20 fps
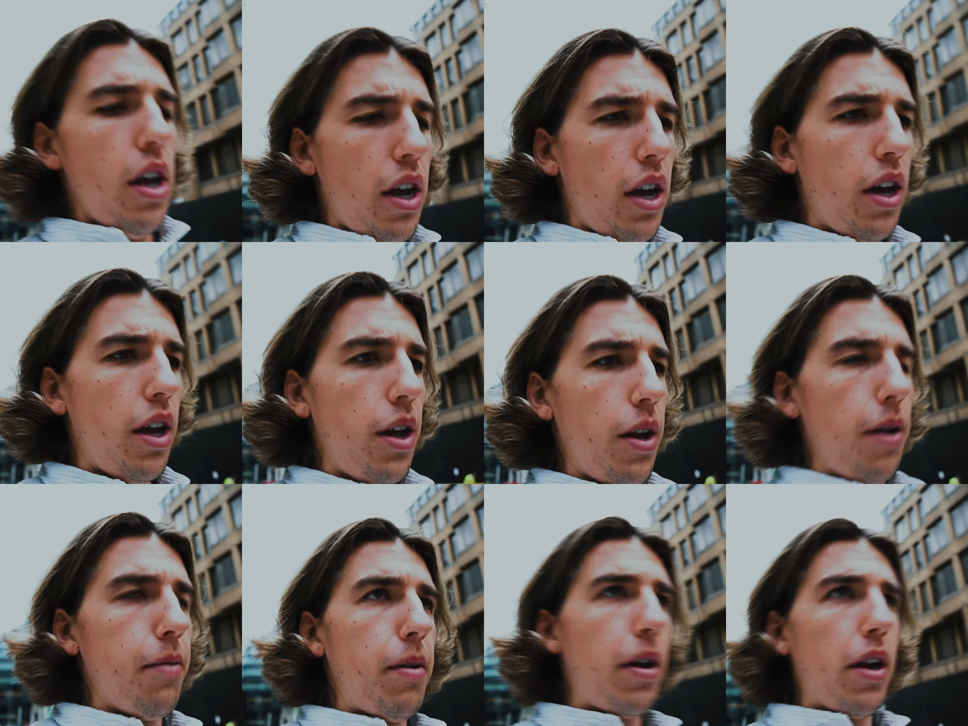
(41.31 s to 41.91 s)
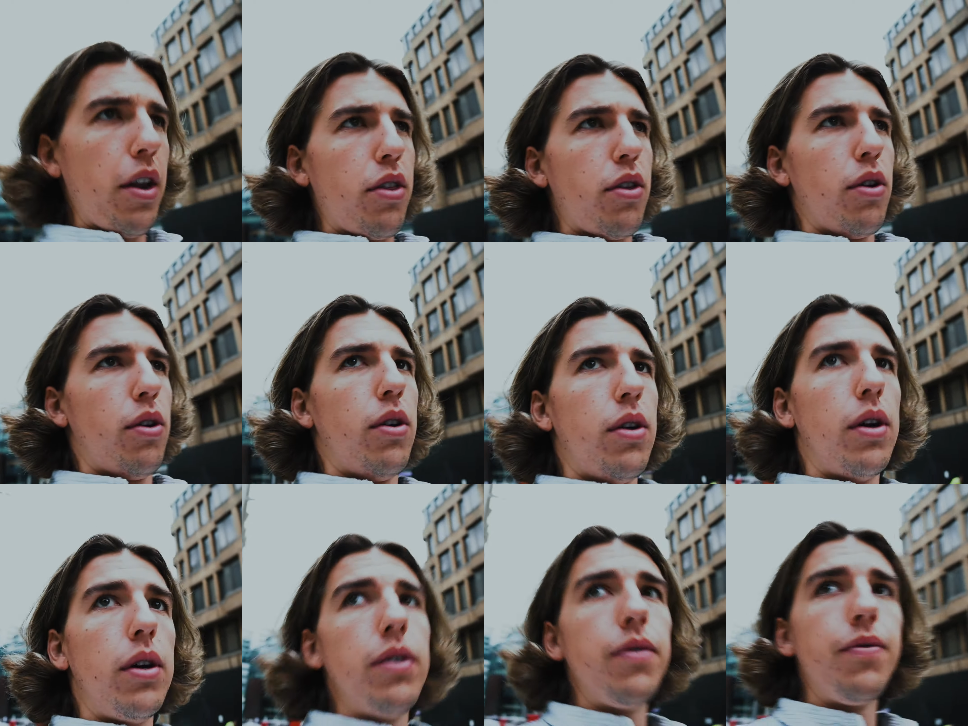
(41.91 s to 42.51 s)
and I
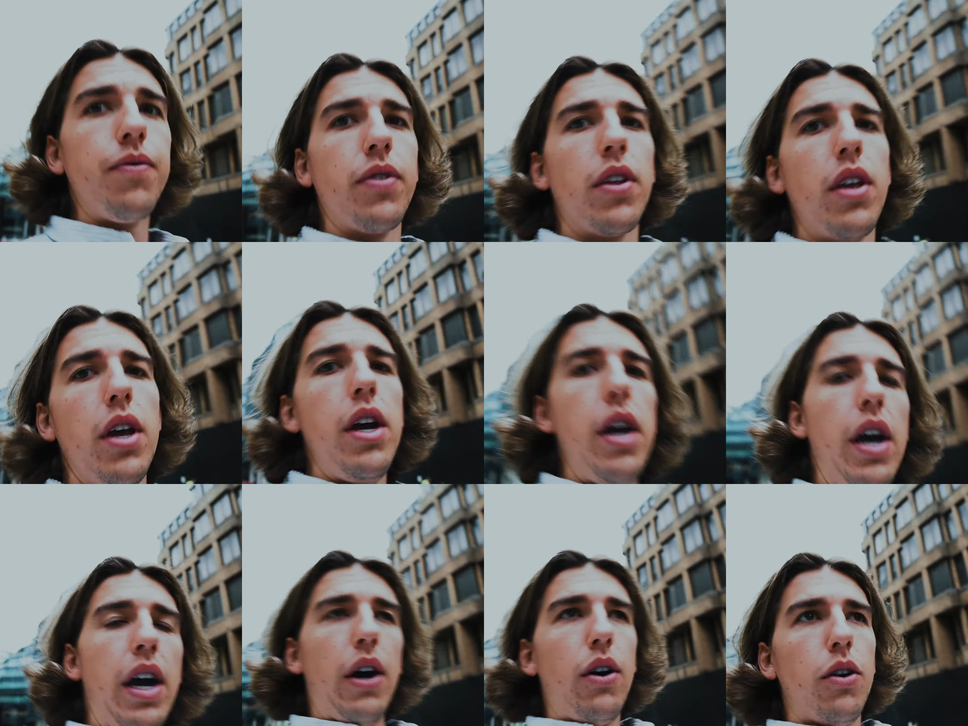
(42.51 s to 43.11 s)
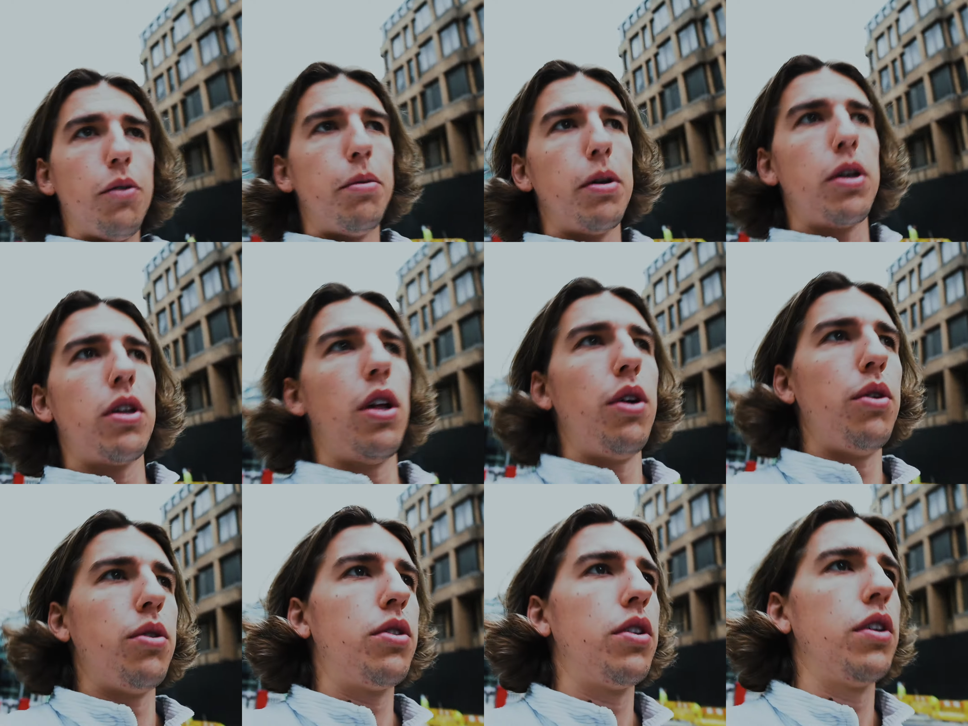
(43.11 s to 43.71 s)
thought I would be
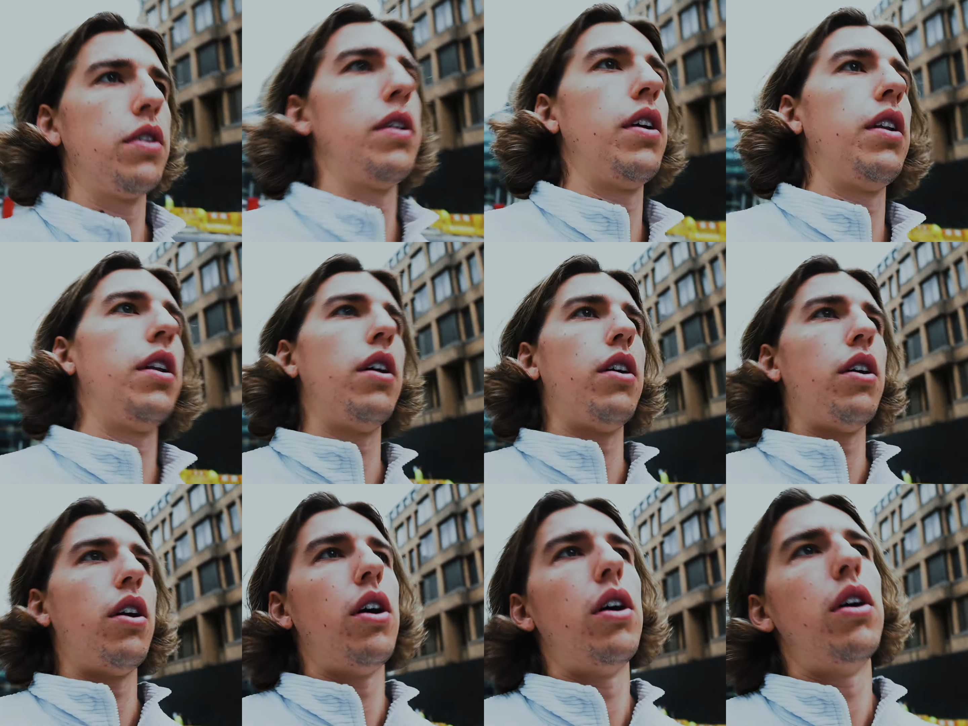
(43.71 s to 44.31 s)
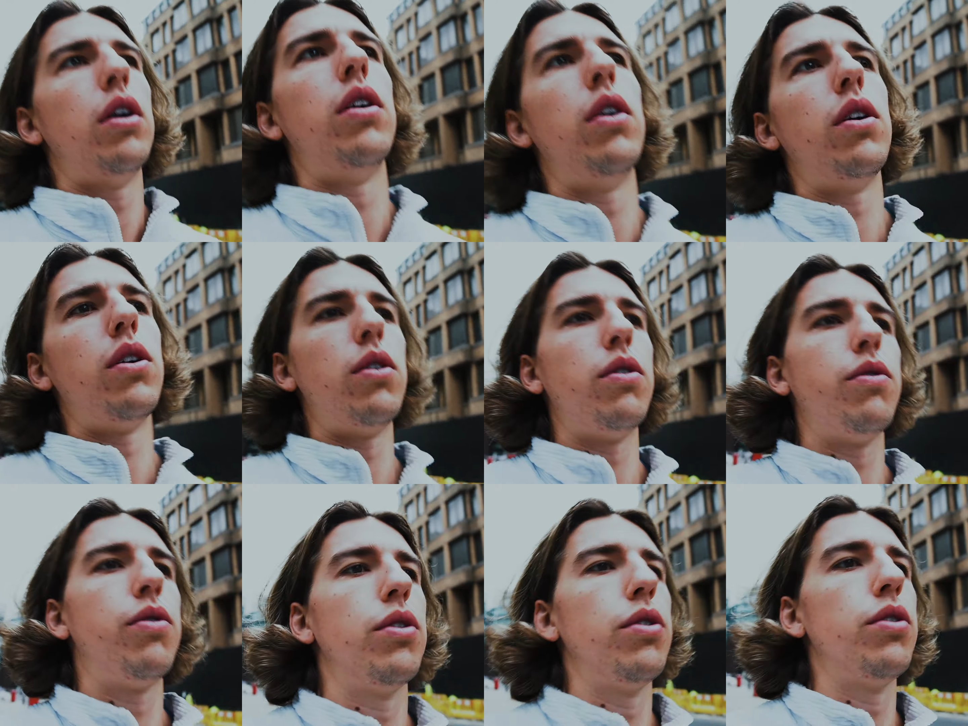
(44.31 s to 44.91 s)
close to the centre
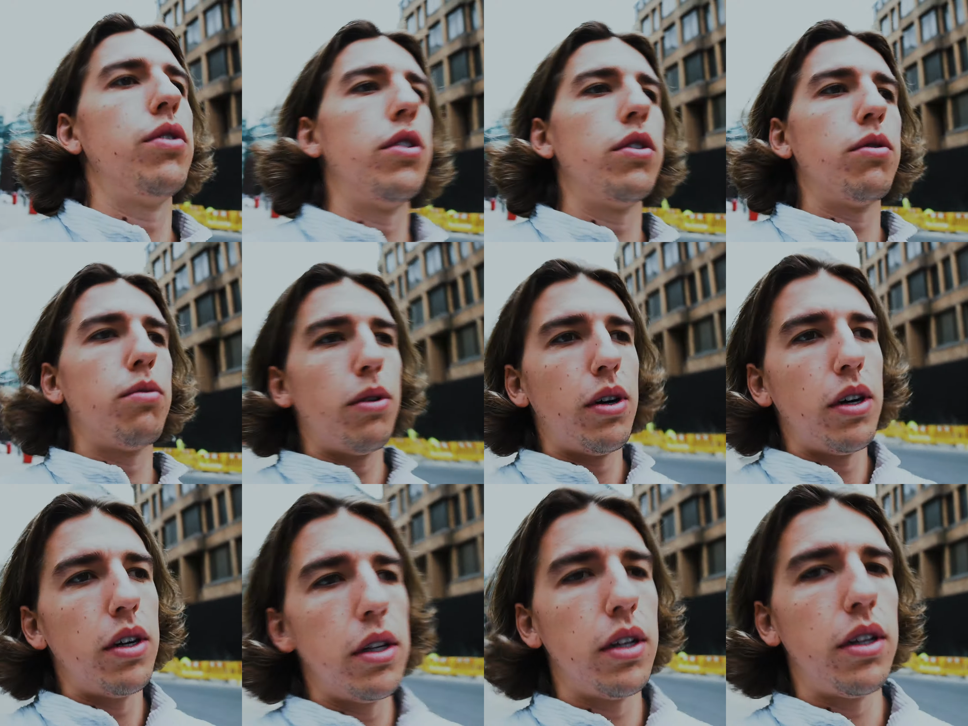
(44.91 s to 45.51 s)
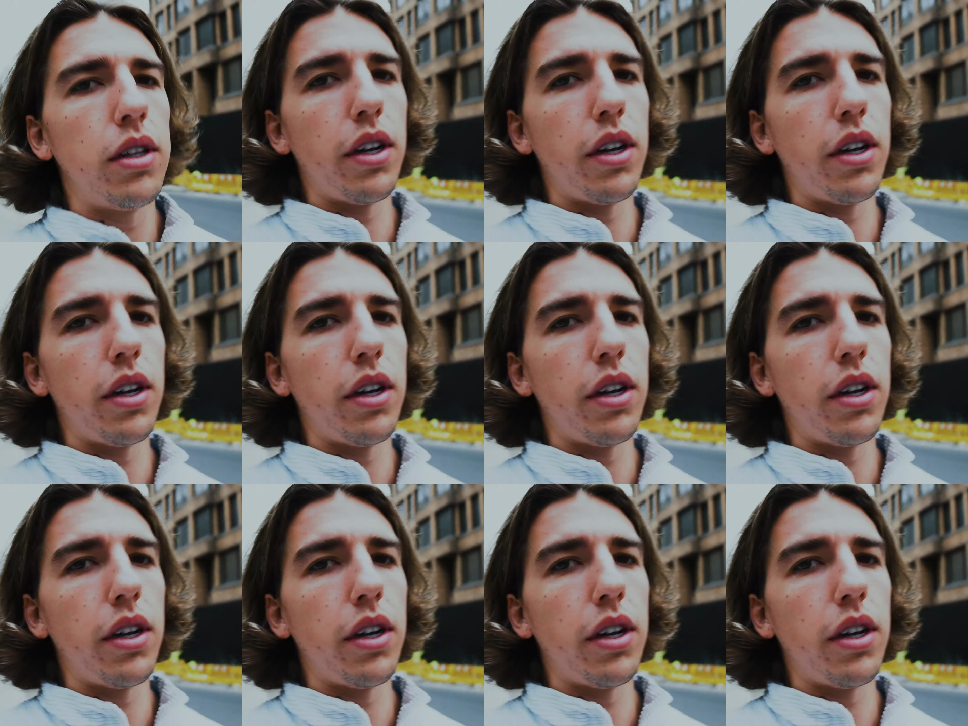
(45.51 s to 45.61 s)
of London as well,